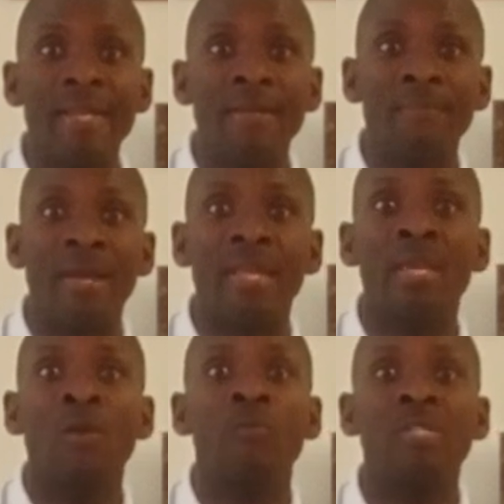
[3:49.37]
added money,
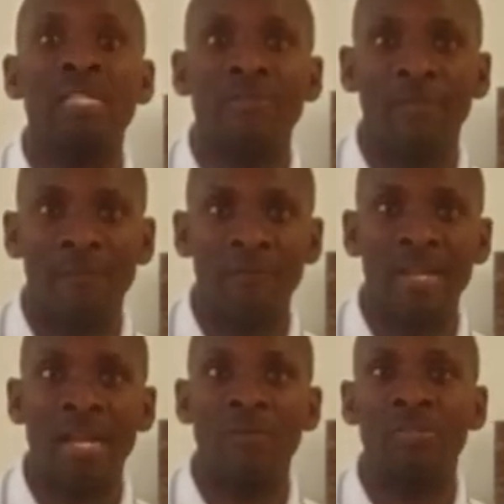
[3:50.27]
which is for the
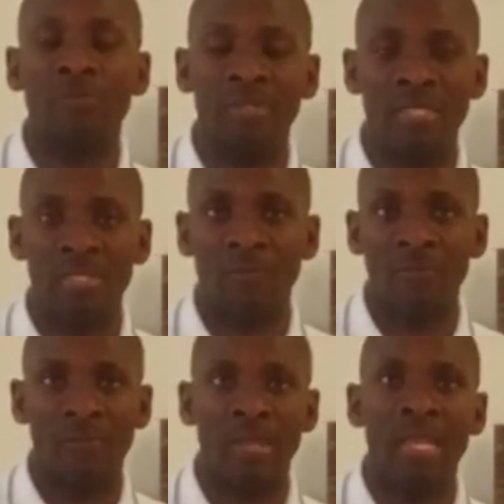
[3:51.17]
food allowance, which is of
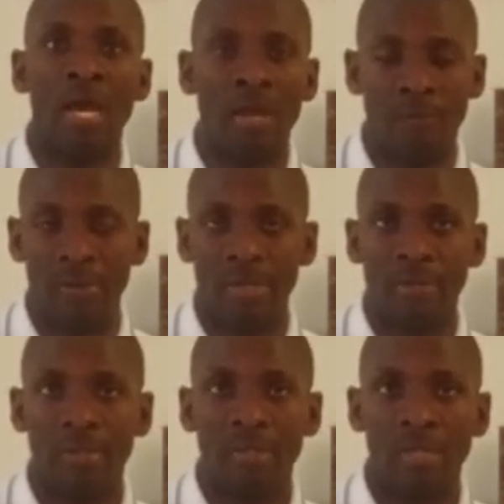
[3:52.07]
300.
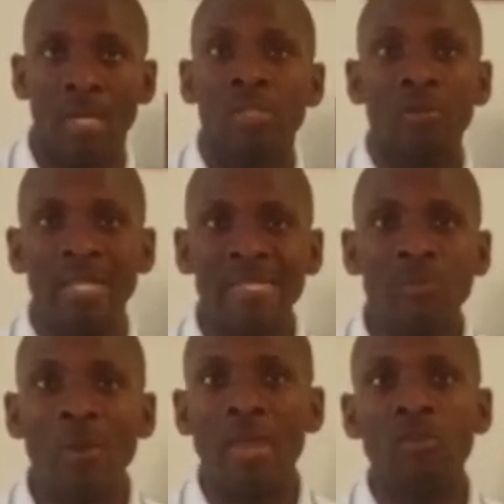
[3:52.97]
So
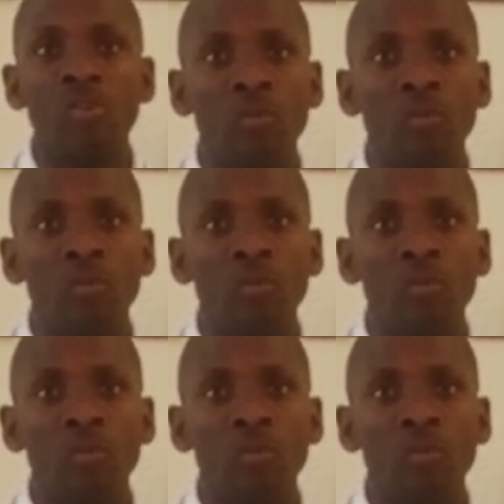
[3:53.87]
that's where you